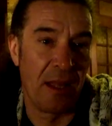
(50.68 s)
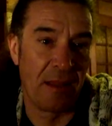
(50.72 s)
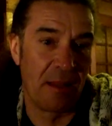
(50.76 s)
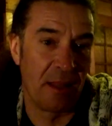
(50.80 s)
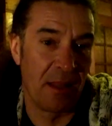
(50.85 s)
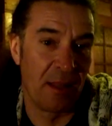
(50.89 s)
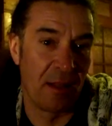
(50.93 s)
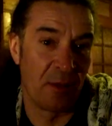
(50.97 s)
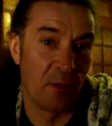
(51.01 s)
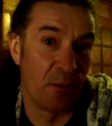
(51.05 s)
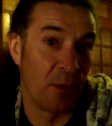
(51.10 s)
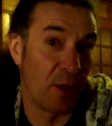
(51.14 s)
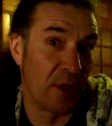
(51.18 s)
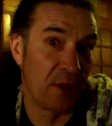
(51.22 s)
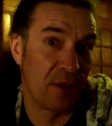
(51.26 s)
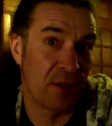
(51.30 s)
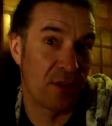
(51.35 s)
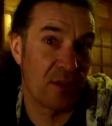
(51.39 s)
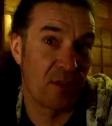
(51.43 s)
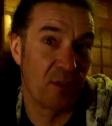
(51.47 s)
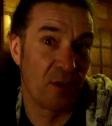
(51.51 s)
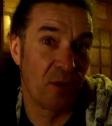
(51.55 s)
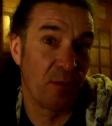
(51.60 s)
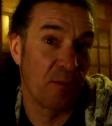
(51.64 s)
And then
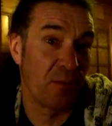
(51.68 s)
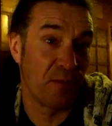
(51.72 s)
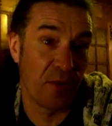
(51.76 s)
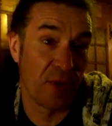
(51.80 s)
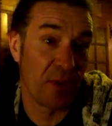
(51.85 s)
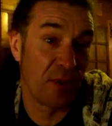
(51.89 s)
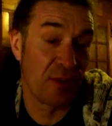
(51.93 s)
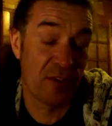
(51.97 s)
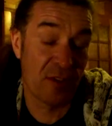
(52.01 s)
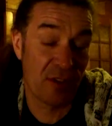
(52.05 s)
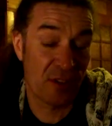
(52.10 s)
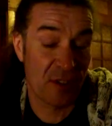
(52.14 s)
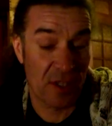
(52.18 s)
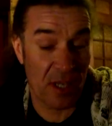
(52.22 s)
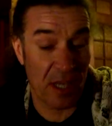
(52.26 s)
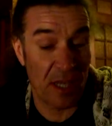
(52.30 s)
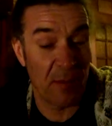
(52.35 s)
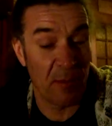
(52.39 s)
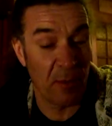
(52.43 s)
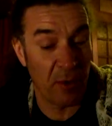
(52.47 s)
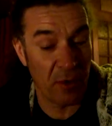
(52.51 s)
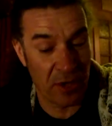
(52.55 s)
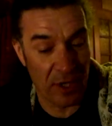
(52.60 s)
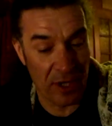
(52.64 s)
when
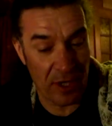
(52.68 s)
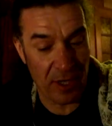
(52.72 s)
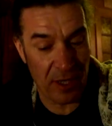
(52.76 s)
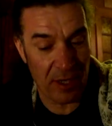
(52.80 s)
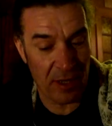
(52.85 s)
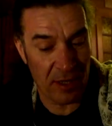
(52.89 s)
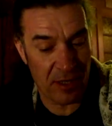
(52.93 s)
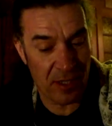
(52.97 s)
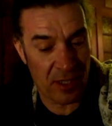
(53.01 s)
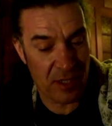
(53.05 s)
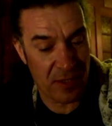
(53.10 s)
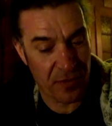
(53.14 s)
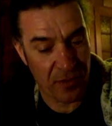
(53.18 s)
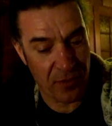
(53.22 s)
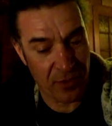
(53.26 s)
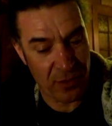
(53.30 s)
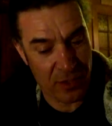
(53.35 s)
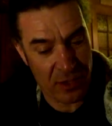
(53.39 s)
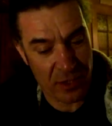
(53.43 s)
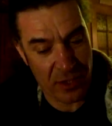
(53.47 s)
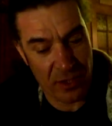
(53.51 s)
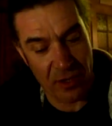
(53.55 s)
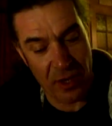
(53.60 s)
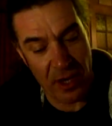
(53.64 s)
skateboarding had this
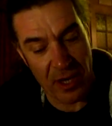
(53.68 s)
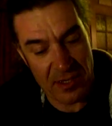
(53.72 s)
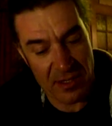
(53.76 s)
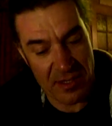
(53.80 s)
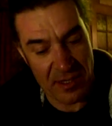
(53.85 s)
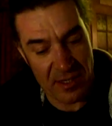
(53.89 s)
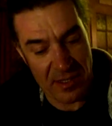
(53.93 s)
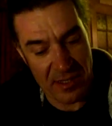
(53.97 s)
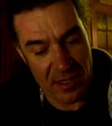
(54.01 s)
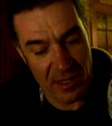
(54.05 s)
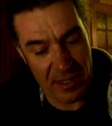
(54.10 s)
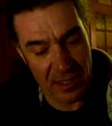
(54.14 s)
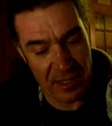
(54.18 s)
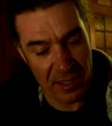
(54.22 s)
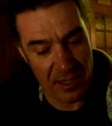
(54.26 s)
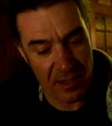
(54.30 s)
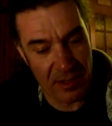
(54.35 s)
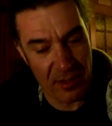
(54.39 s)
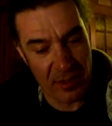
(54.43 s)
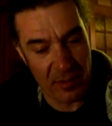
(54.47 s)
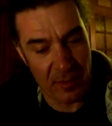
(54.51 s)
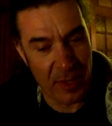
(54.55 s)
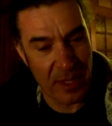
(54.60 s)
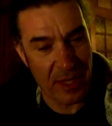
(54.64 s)
first crisis
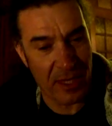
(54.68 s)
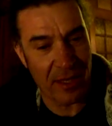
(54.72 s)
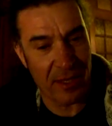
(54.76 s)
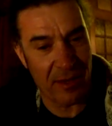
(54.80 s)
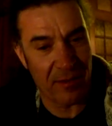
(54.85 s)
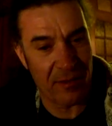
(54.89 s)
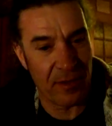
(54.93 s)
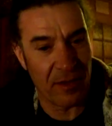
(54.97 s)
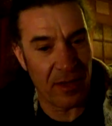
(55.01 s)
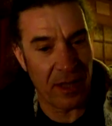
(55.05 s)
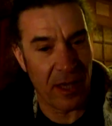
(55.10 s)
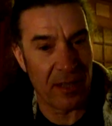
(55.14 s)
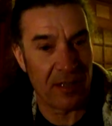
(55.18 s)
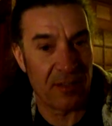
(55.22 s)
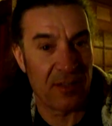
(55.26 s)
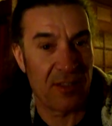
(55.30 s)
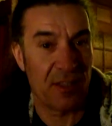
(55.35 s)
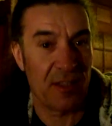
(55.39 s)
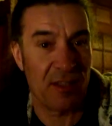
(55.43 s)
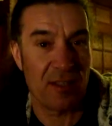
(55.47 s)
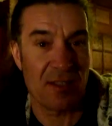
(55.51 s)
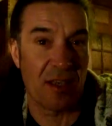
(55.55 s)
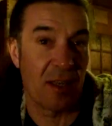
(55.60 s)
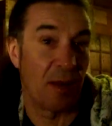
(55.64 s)
in the beginning of the
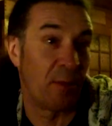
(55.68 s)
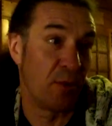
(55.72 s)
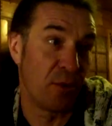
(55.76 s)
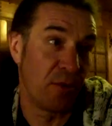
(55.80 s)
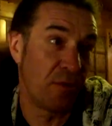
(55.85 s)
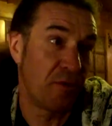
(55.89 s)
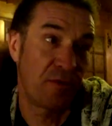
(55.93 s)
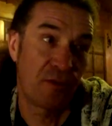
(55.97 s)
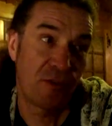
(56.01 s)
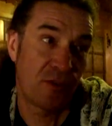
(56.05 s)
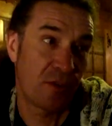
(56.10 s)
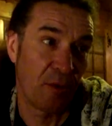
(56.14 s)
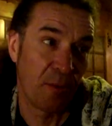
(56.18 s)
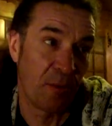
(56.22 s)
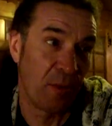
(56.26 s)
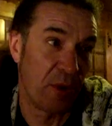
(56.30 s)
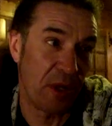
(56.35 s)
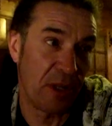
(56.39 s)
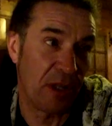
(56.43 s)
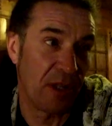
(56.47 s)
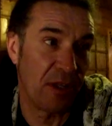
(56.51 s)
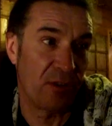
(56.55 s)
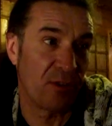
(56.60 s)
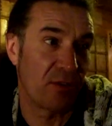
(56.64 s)
90s, I moved
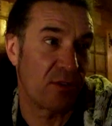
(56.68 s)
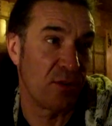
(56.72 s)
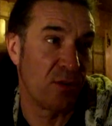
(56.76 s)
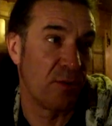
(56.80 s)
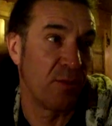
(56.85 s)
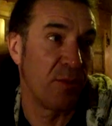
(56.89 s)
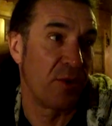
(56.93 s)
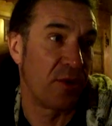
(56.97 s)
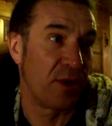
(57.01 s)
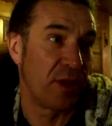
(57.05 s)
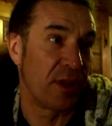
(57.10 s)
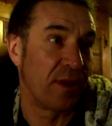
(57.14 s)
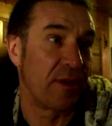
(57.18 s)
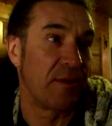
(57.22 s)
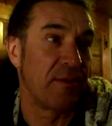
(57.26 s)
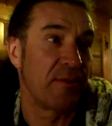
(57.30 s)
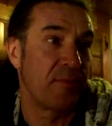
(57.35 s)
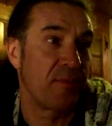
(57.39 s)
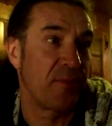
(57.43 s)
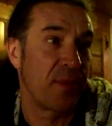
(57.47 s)
completely to snowboarding.